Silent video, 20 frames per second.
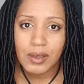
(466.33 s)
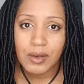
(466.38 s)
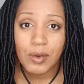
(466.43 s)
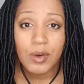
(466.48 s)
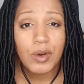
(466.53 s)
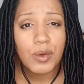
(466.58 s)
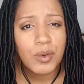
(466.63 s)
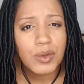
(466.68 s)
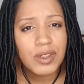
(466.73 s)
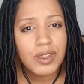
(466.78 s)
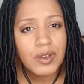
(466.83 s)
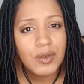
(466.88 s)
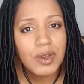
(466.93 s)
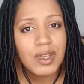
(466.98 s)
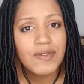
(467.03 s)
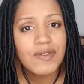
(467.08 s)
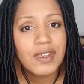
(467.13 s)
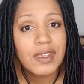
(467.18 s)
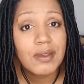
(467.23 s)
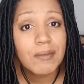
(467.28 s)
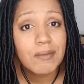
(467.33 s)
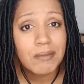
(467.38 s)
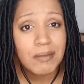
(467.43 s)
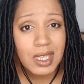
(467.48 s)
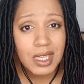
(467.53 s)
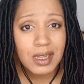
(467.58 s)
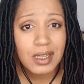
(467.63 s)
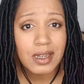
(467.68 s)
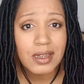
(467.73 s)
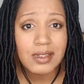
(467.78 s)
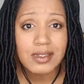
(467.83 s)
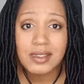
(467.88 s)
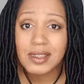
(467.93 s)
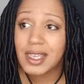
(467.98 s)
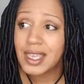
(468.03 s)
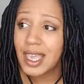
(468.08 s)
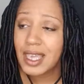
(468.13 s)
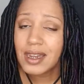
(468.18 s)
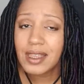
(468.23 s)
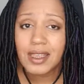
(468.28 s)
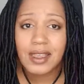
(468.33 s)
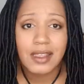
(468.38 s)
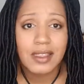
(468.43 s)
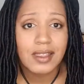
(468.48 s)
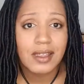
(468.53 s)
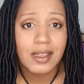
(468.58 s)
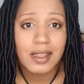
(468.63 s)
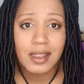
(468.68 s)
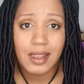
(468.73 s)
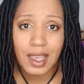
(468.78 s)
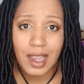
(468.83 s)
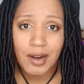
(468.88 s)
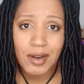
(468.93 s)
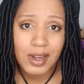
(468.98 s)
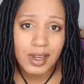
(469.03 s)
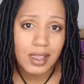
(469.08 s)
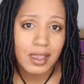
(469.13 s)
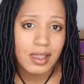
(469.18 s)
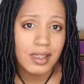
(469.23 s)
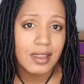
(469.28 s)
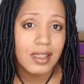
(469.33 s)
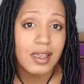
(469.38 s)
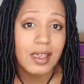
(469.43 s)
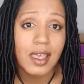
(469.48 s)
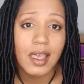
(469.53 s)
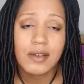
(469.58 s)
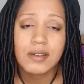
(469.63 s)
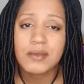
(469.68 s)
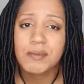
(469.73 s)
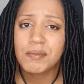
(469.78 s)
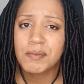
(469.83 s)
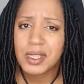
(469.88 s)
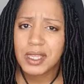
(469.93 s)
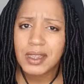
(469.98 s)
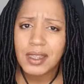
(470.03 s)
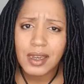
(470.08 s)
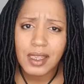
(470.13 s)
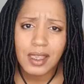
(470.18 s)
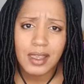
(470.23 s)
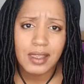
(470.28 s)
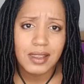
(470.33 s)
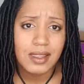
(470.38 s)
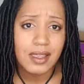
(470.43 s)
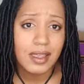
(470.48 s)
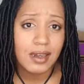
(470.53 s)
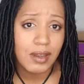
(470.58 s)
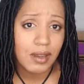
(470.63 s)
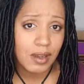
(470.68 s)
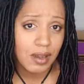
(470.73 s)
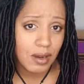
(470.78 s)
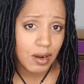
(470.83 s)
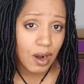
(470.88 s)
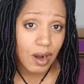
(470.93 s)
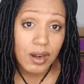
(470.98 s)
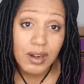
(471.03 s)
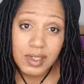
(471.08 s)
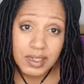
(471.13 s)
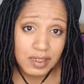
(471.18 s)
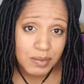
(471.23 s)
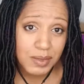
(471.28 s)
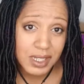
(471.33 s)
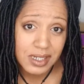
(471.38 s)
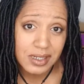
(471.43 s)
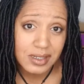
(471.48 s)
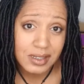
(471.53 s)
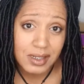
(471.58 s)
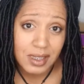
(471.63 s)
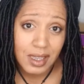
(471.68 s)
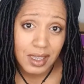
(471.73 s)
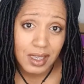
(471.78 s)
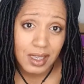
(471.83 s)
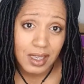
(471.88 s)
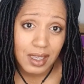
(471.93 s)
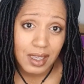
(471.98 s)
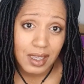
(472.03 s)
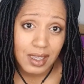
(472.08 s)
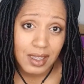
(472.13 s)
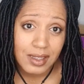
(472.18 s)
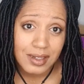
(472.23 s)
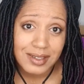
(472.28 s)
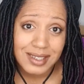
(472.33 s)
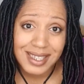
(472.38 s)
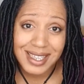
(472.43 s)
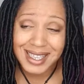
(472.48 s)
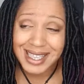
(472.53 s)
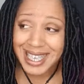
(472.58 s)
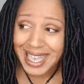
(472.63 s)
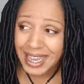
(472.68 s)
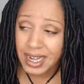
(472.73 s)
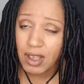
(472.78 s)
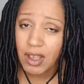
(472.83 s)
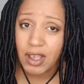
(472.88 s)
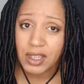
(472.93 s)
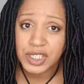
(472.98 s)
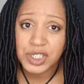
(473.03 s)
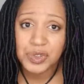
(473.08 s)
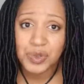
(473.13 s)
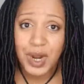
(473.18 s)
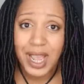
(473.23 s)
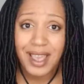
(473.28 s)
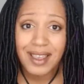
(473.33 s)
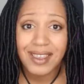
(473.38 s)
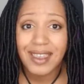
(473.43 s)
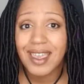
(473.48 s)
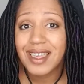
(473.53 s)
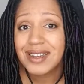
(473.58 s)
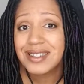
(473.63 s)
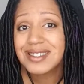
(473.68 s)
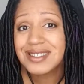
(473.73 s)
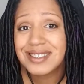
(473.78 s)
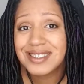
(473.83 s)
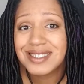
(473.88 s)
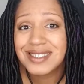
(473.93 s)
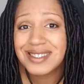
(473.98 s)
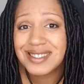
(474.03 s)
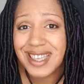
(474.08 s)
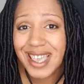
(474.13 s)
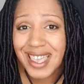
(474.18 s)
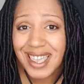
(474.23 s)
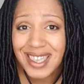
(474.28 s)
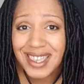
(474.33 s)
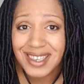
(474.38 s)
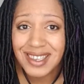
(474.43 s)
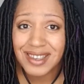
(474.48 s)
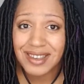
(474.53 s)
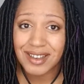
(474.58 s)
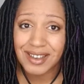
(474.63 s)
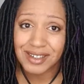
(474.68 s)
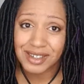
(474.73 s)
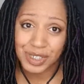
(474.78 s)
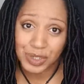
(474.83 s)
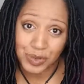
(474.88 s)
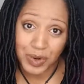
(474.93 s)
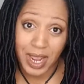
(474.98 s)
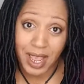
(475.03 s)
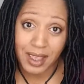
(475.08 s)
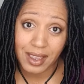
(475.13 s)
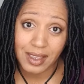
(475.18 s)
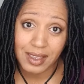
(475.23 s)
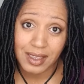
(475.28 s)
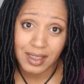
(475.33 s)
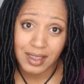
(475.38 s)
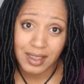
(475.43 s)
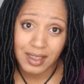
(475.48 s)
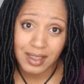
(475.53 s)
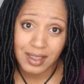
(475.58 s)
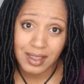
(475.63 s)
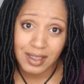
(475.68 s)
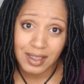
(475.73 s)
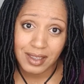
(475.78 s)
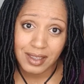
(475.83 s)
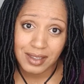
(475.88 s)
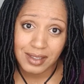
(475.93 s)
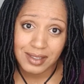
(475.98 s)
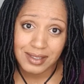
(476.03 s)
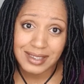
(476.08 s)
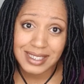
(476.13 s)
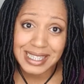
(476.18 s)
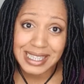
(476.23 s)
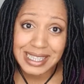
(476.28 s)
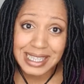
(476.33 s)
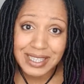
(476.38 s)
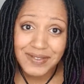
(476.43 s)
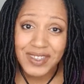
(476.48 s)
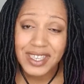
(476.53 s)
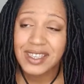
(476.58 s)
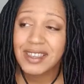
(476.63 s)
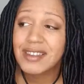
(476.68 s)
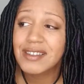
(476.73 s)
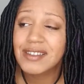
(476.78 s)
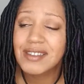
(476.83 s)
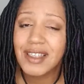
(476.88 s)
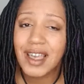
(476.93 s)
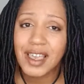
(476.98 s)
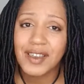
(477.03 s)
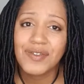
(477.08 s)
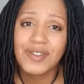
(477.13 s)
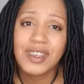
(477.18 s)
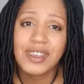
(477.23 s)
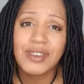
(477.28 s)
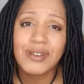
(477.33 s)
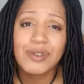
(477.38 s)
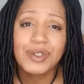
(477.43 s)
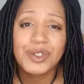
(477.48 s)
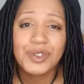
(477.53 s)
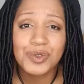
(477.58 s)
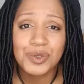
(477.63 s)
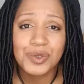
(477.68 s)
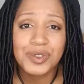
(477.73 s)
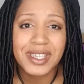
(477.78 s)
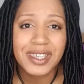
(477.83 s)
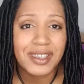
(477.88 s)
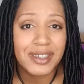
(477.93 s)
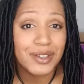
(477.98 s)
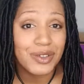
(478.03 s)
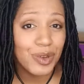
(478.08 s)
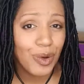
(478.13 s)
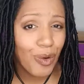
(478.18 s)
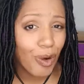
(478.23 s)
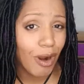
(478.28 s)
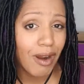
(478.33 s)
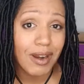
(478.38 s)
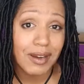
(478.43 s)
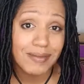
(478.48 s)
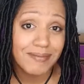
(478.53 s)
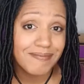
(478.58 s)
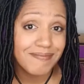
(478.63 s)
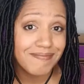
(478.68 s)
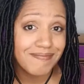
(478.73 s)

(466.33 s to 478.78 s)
Or will you have committed to getting the clarity, the accountability, the encouragement to get on track and stay on track to living a life that you truly adore?